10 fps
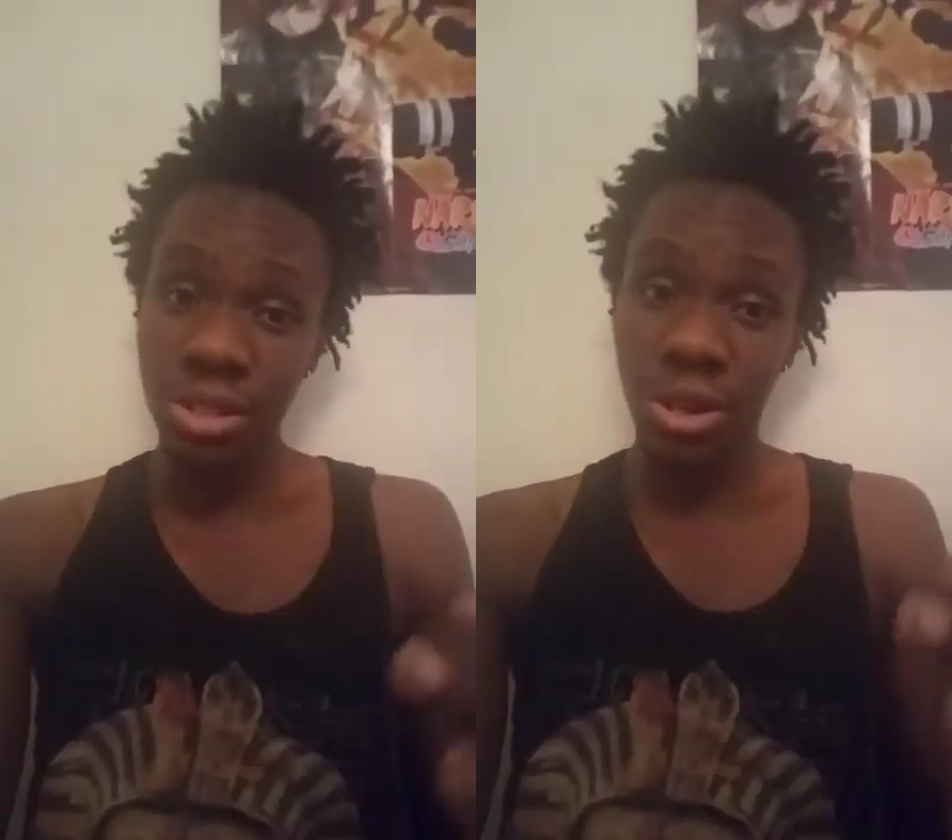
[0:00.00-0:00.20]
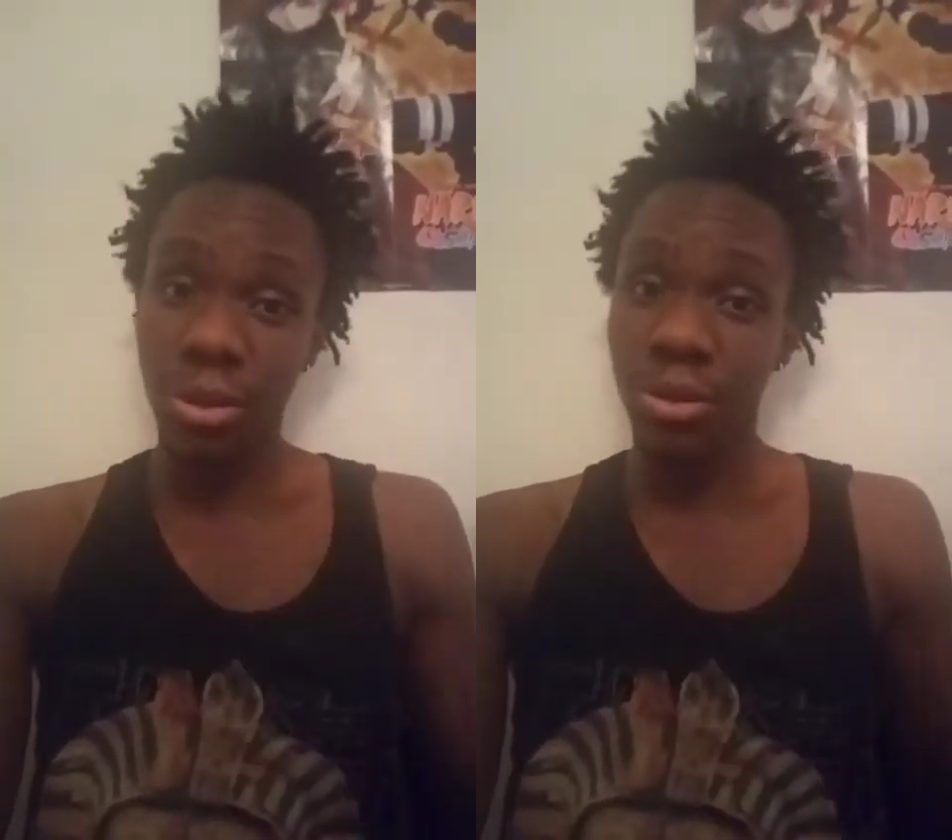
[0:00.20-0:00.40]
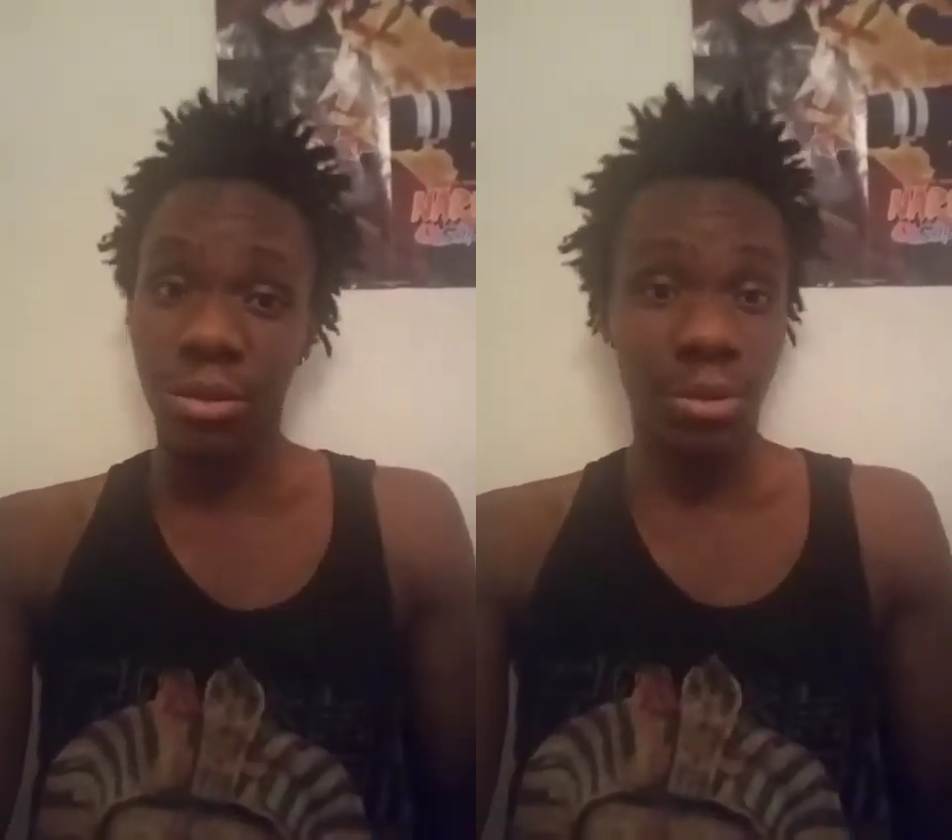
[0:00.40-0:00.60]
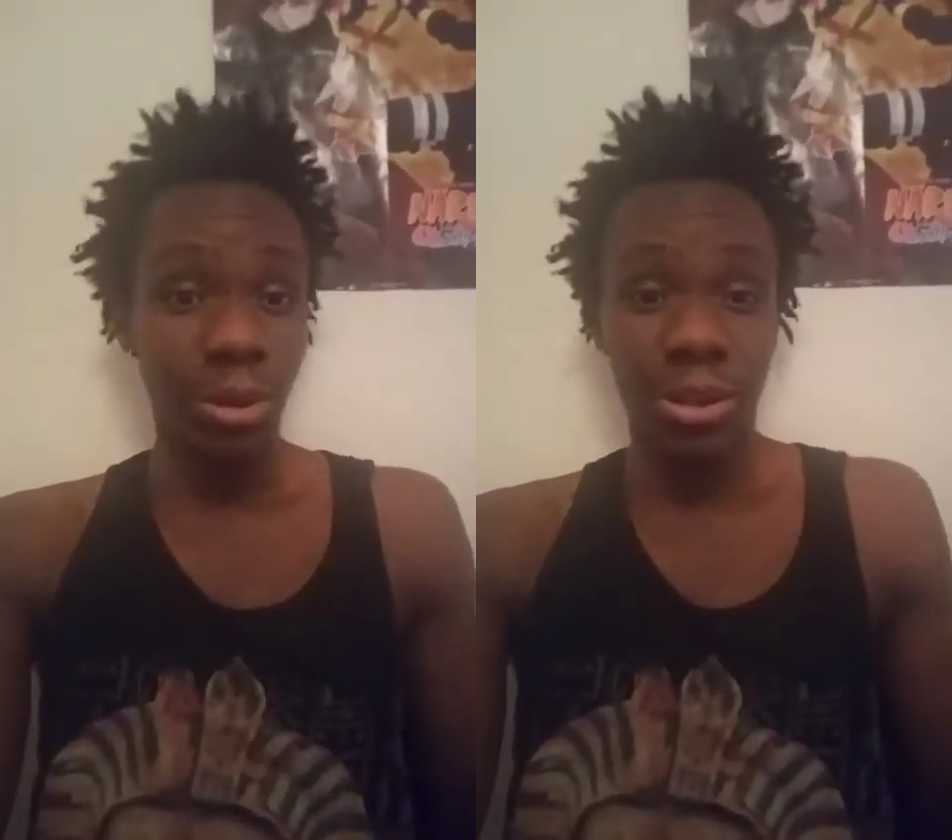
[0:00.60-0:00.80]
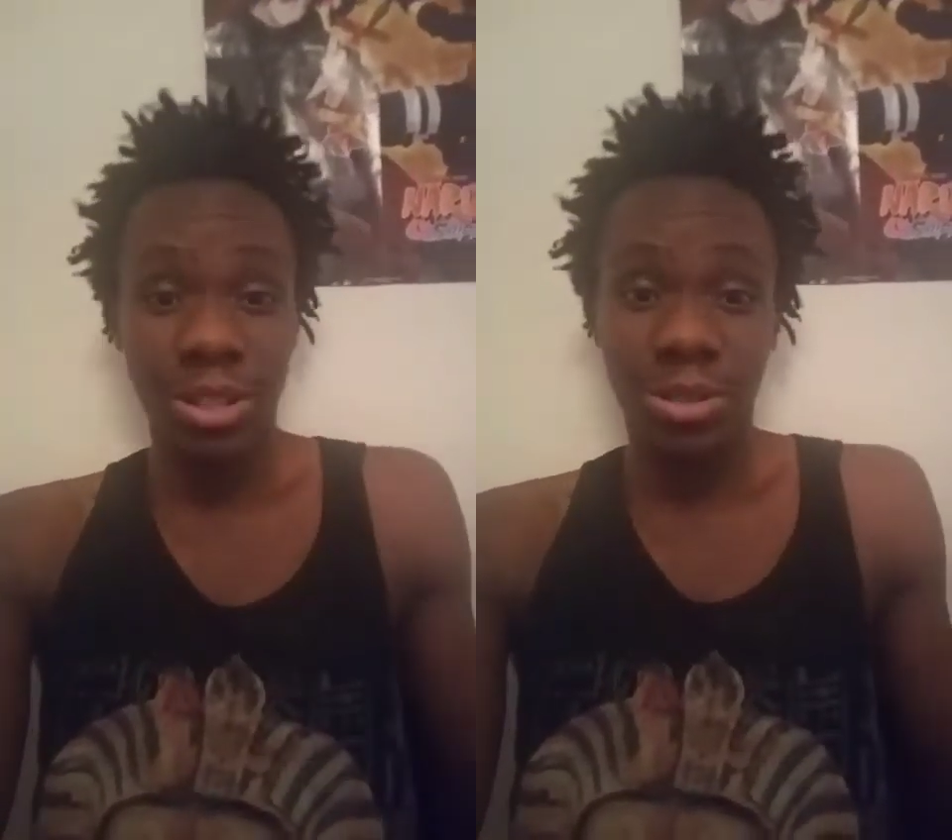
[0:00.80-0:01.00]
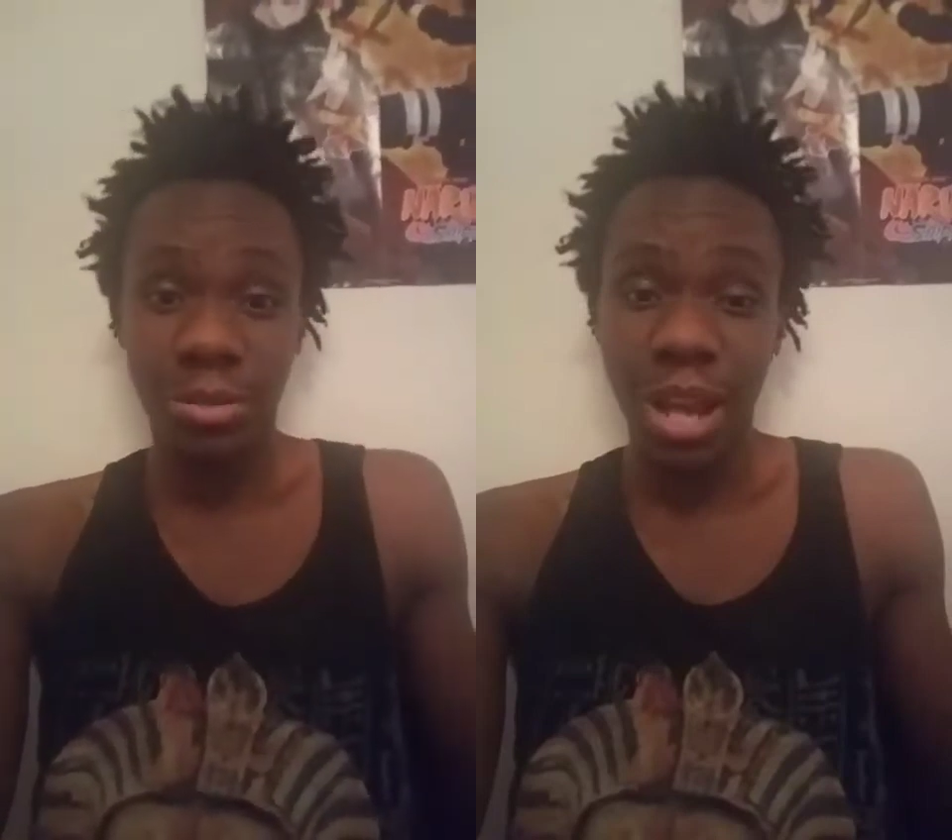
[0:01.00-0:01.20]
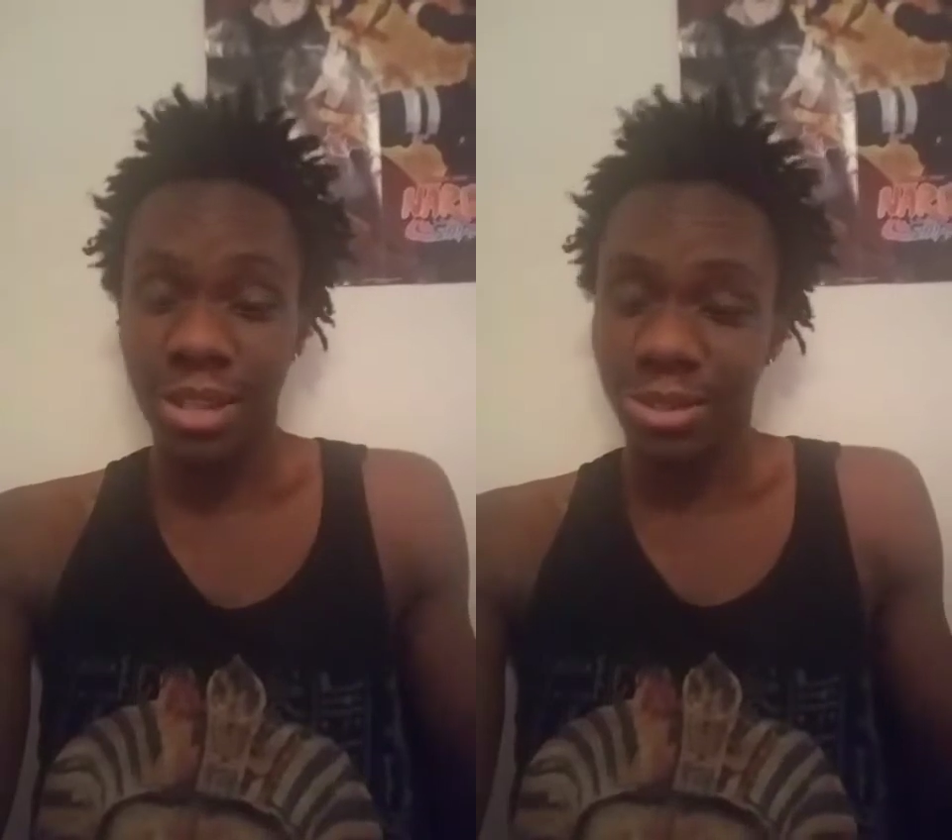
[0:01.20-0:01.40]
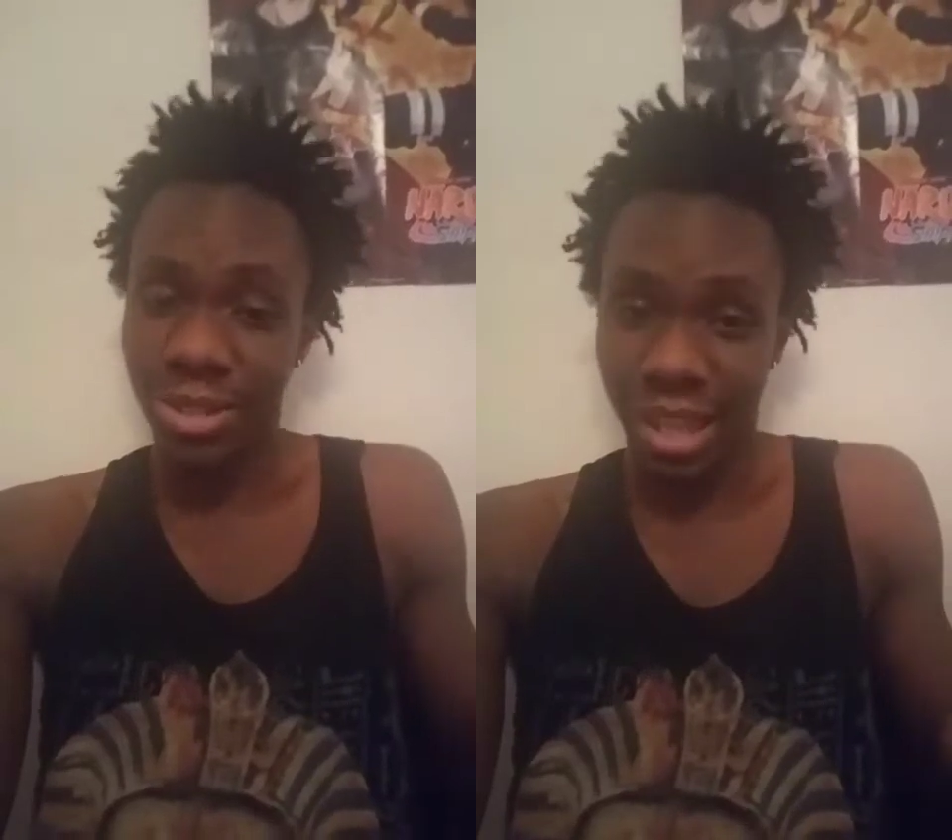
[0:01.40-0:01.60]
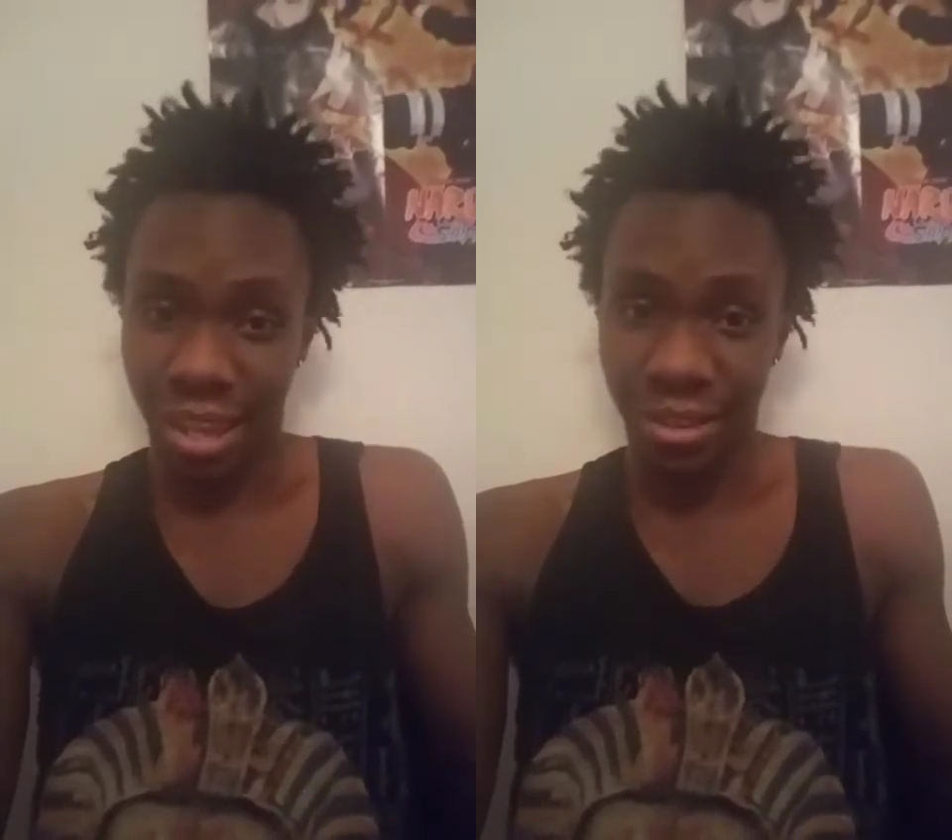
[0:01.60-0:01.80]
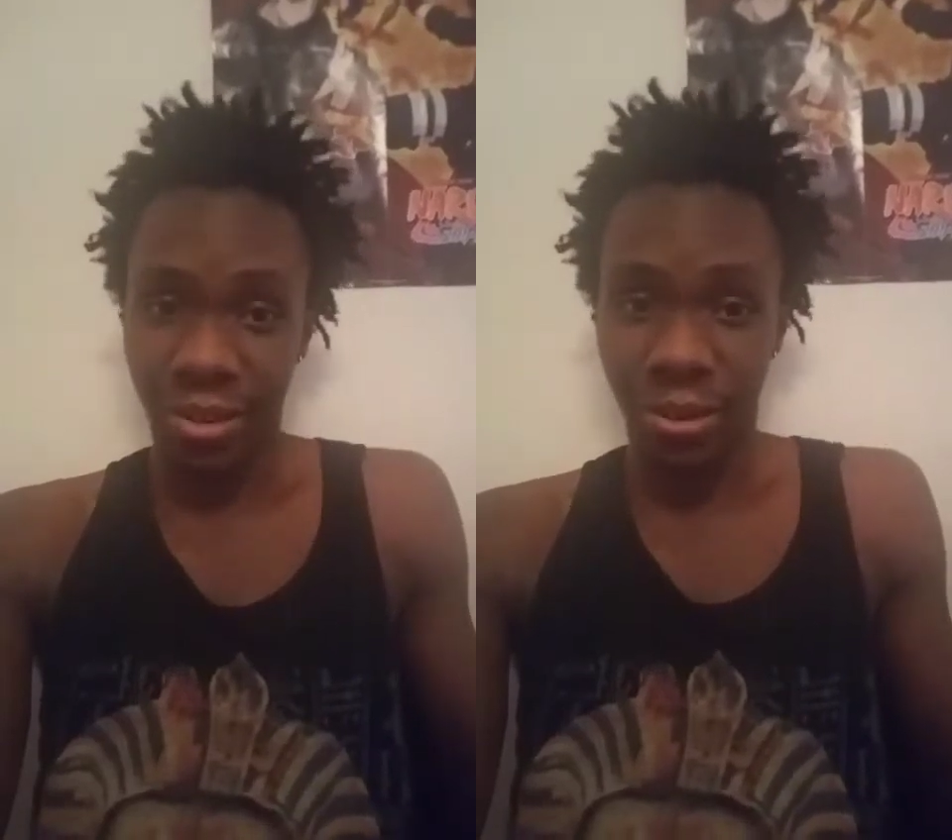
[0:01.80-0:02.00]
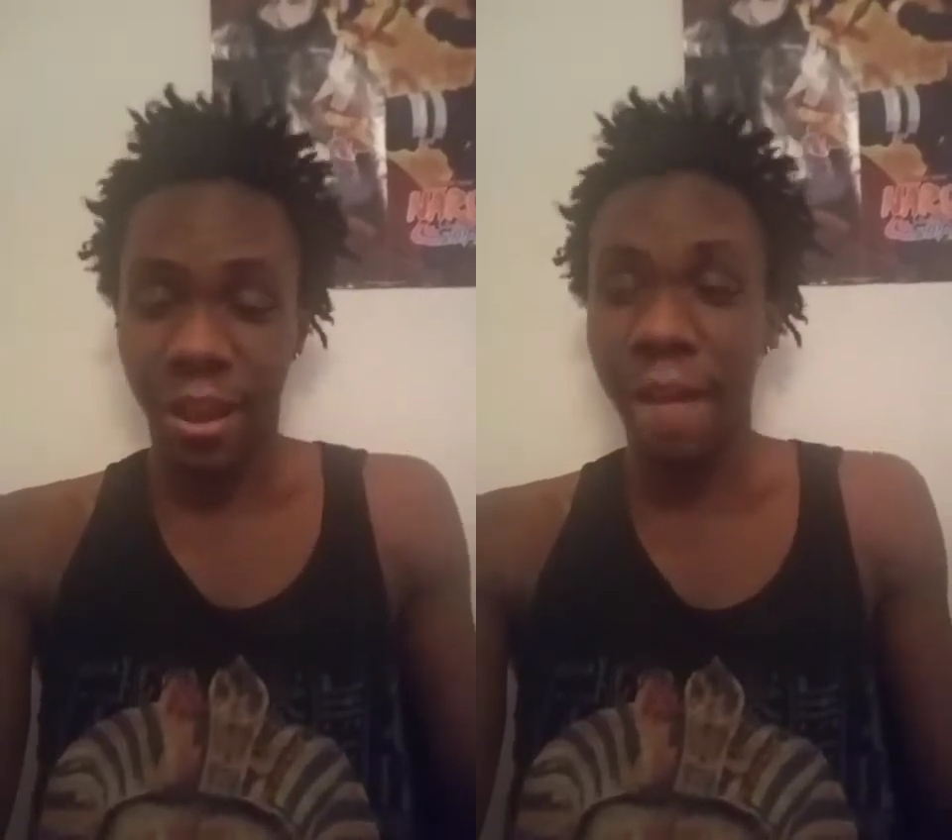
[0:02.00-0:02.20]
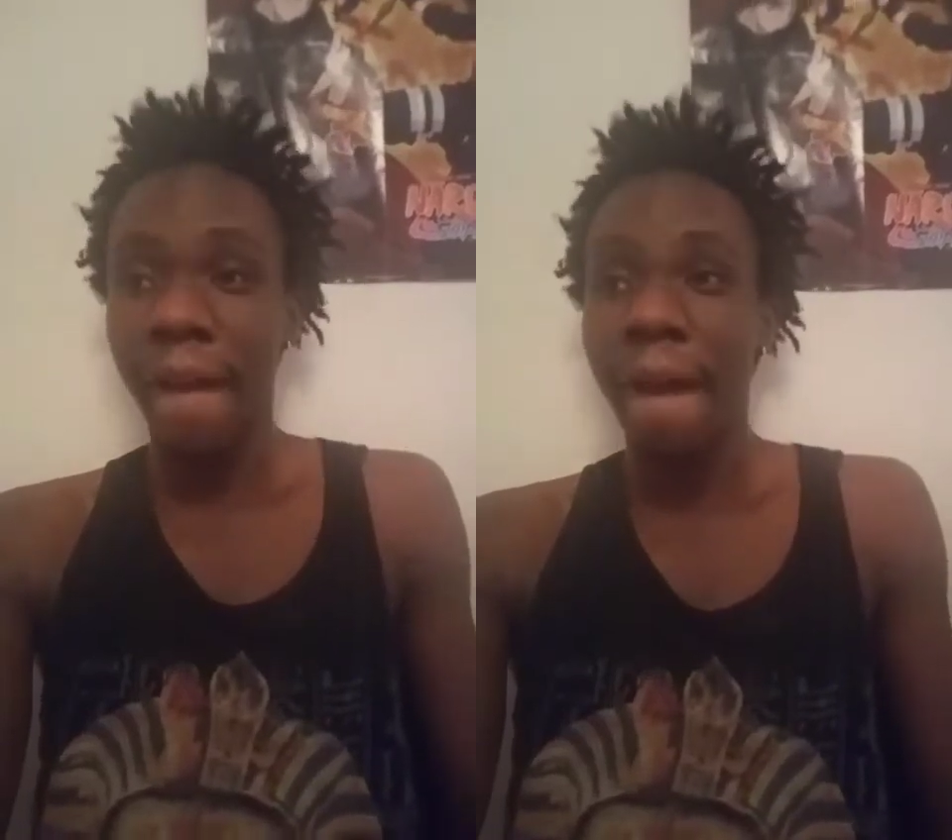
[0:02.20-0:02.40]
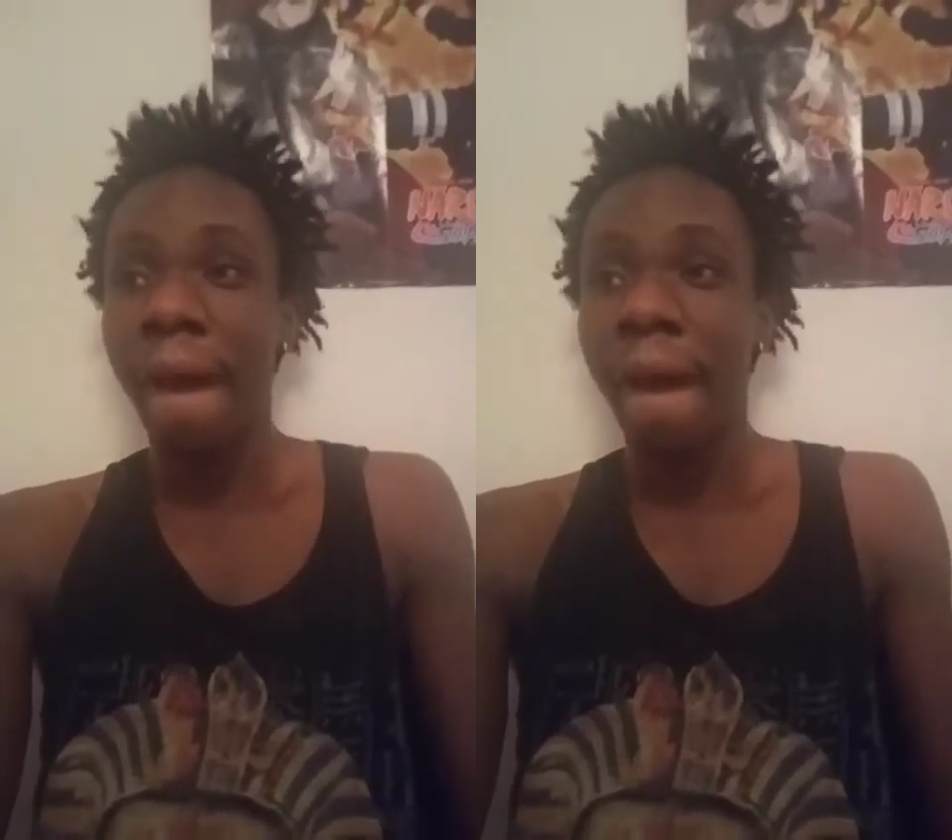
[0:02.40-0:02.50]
So we're going to assume Natsu is dead, okay?